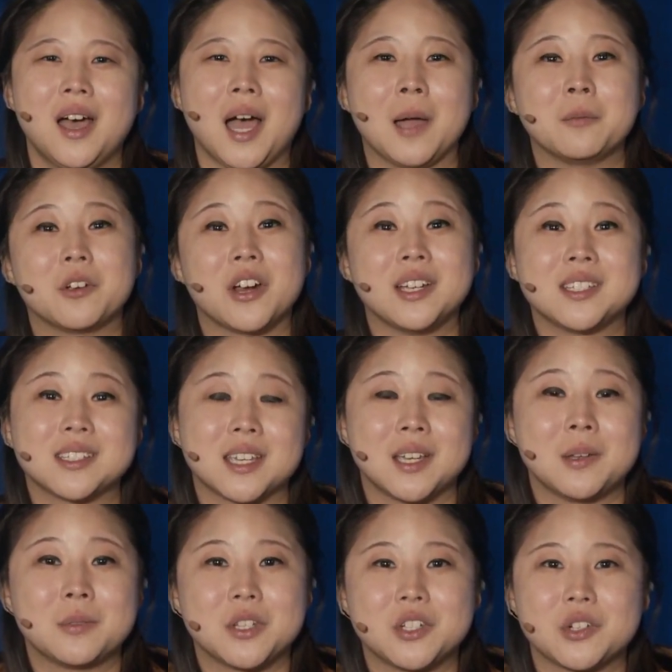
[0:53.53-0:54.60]
I'm Grace
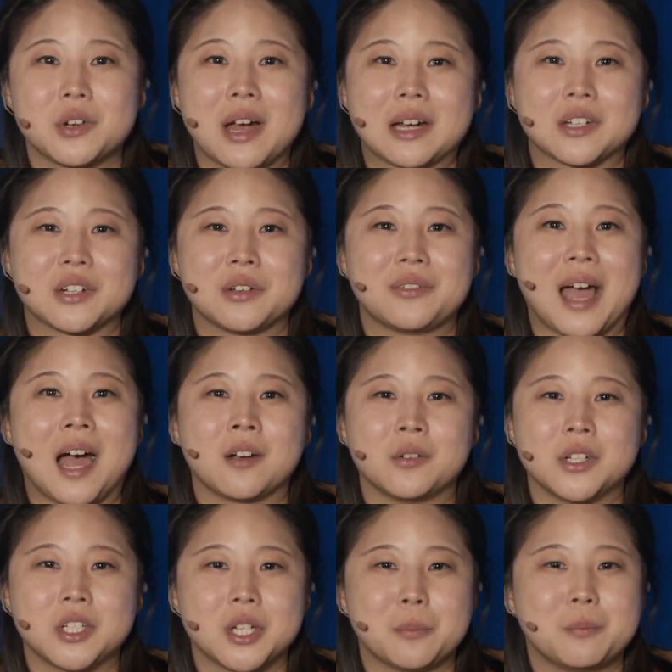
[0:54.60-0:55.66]
Kim, the Director of
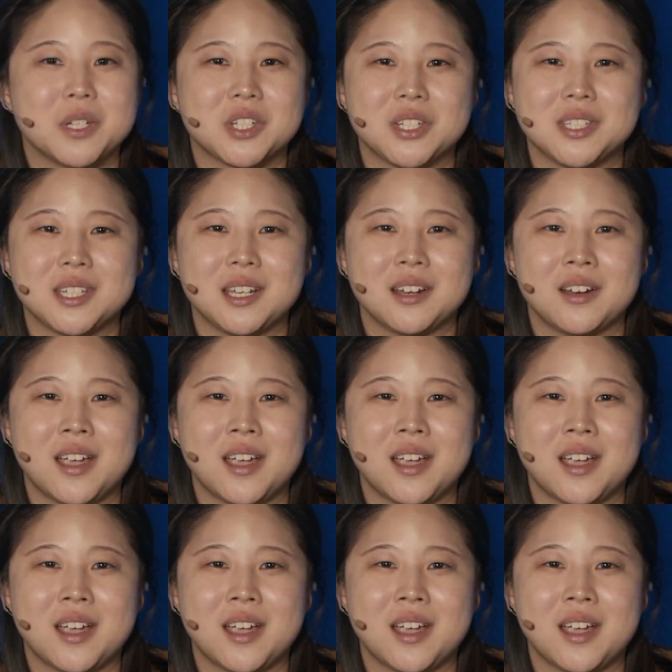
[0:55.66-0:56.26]
Outreach and Missions here,